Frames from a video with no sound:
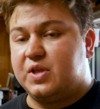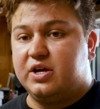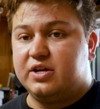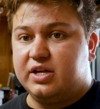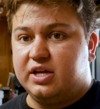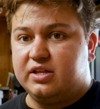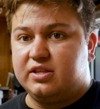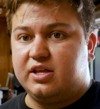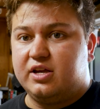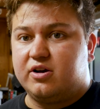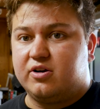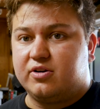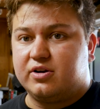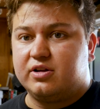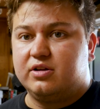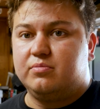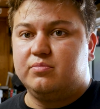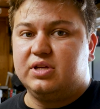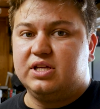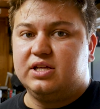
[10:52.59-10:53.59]
Again, they are
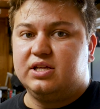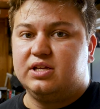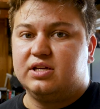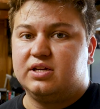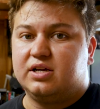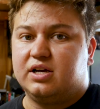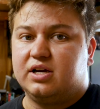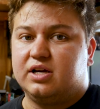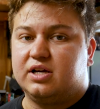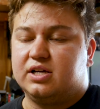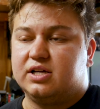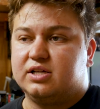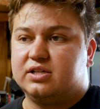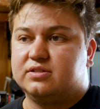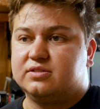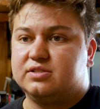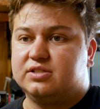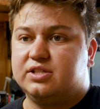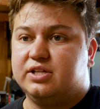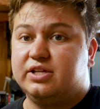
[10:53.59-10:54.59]
going to be
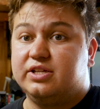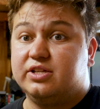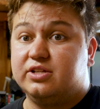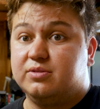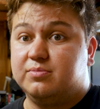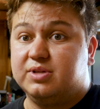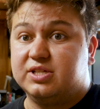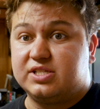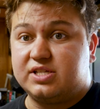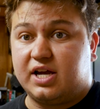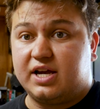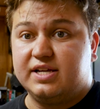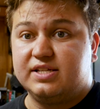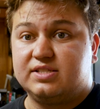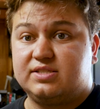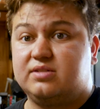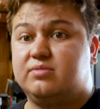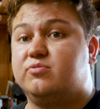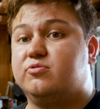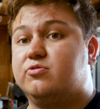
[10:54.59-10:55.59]
needing to be tight.
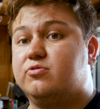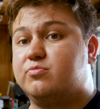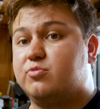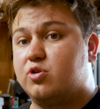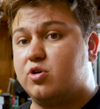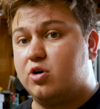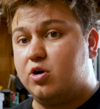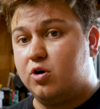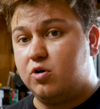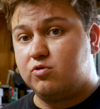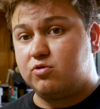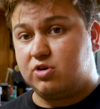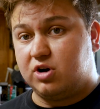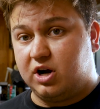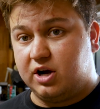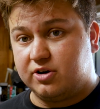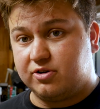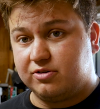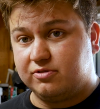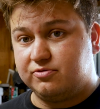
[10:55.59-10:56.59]
Some of them are over
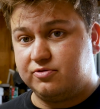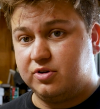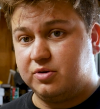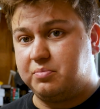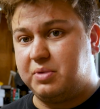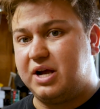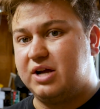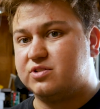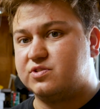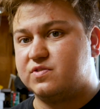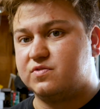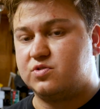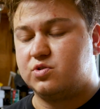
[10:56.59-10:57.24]
100 foot-pounds of